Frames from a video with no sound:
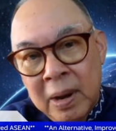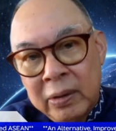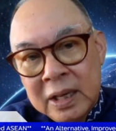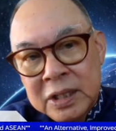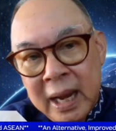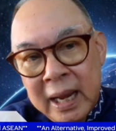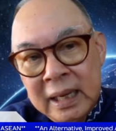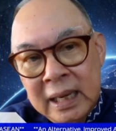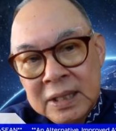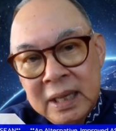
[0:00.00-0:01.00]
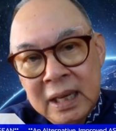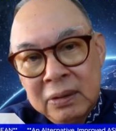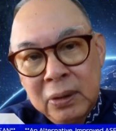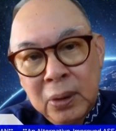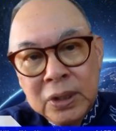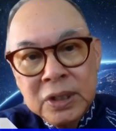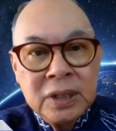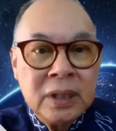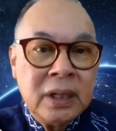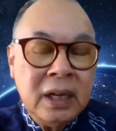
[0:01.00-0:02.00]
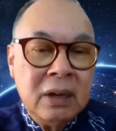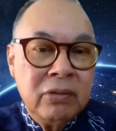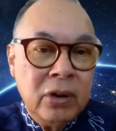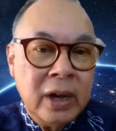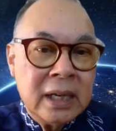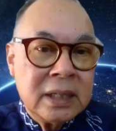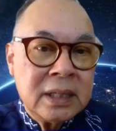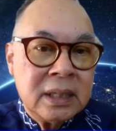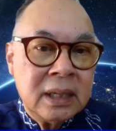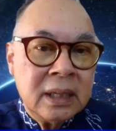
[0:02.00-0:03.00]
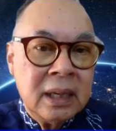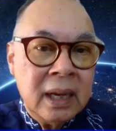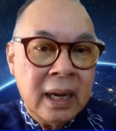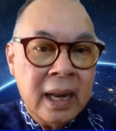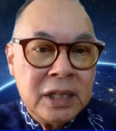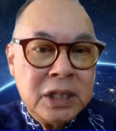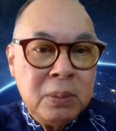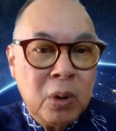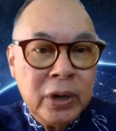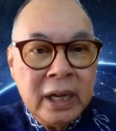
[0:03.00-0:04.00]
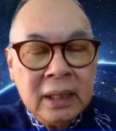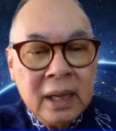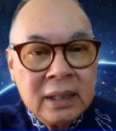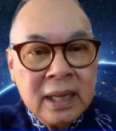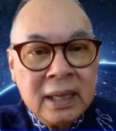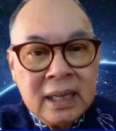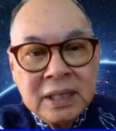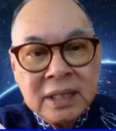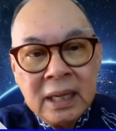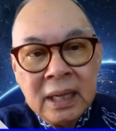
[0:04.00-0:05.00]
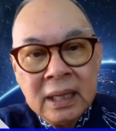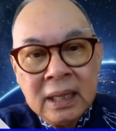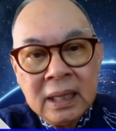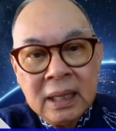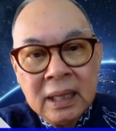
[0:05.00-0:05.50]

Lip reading: about the Chinese inroads, influence, and hegemonic tendency.